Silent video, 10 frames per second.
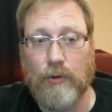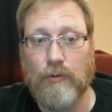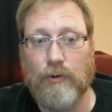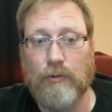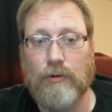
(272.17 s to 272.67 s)

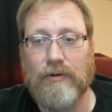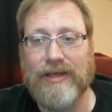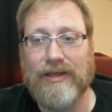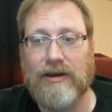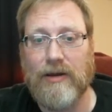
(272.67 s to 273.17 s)
you you
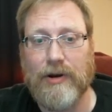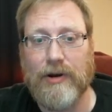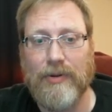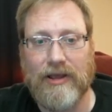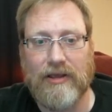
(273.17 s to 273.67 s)
don't end up
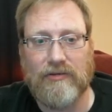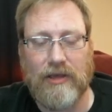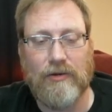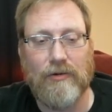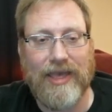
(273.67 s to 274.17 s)
in a place
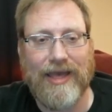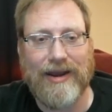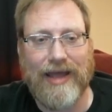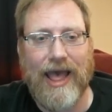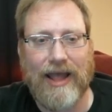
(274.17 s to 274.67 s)
that you can't